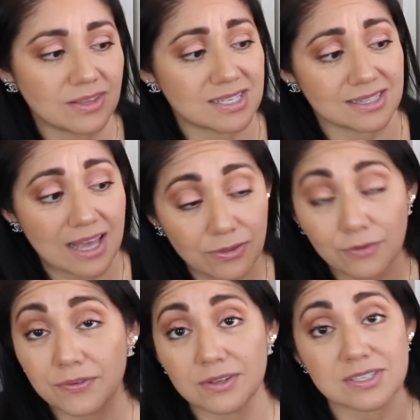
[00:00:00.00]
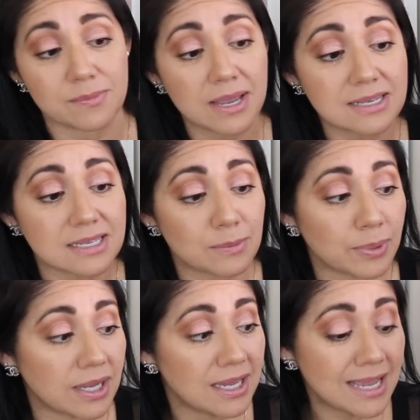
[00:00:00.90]
This leather feels amazing,
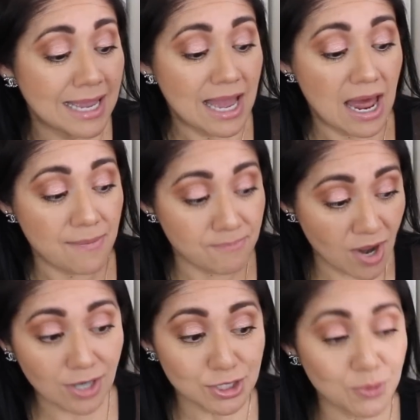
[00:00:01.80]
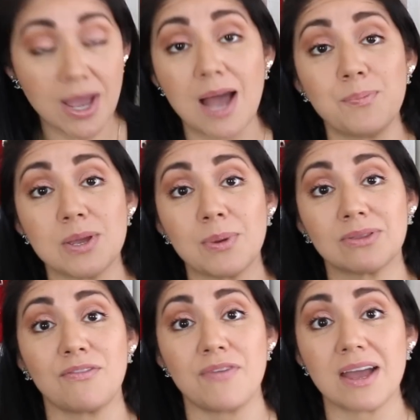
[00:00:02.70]
but I'm not too happy
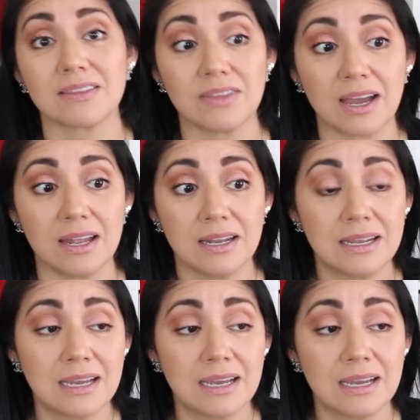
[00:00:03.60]
about the fact that